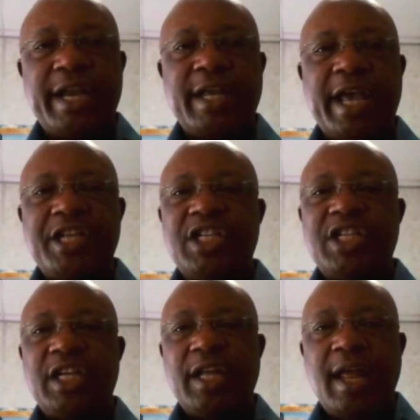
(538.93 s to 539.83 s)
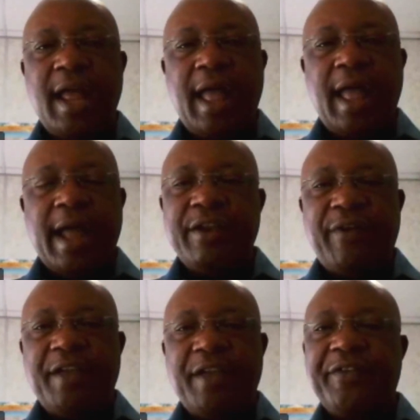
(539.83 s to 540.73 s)
kg and
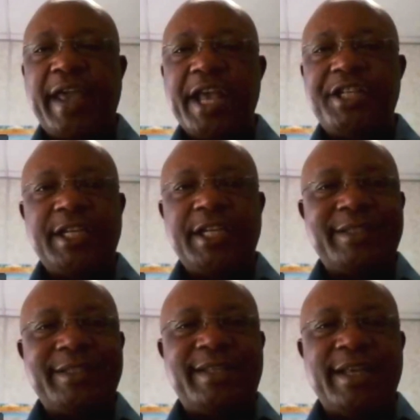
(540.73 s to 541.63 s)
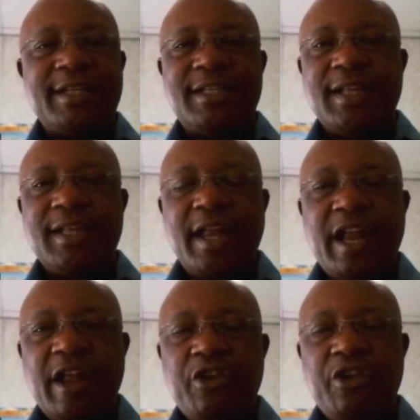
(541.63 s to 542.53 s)
5 kg seed,
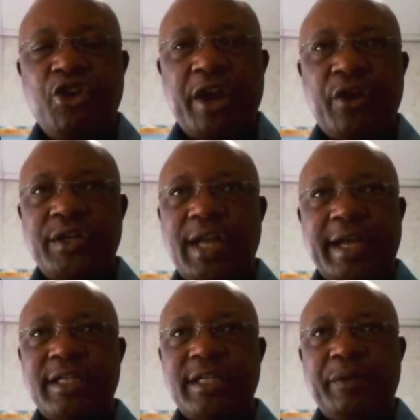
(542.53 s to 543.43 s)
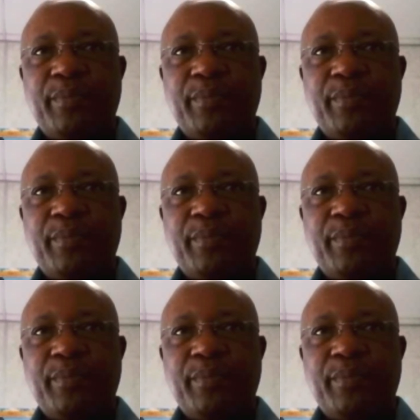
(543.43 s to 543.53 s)
you are not actually